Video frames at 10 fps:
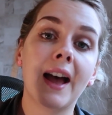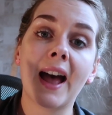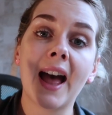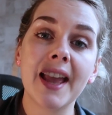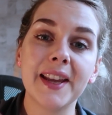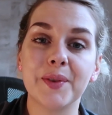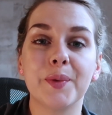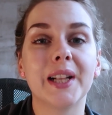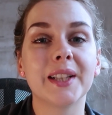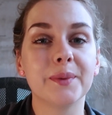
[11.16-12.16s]
Hi and
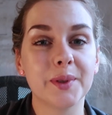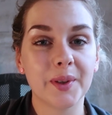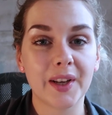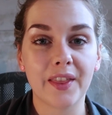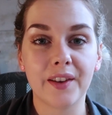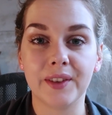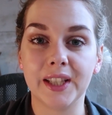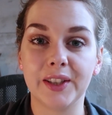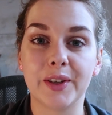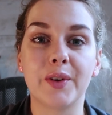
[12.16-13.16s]
welcome to another
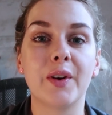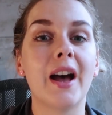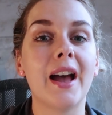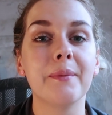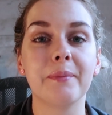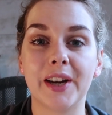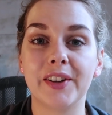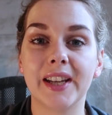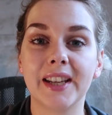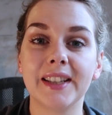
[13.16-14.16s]
video. I'm
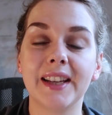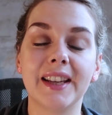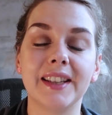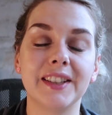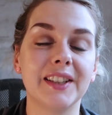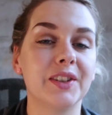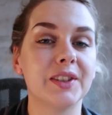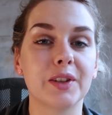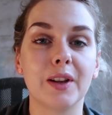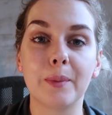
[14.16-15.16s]
Marion, and here
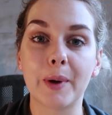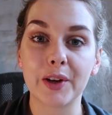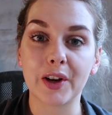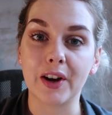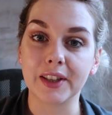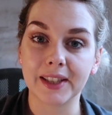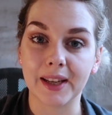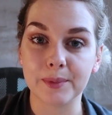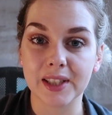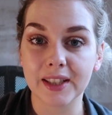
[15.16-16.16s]
it's all about art,
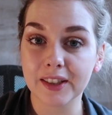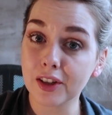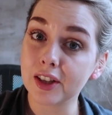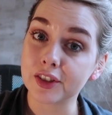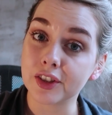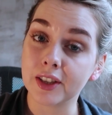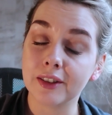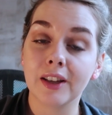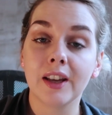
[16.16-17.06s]
games and technology.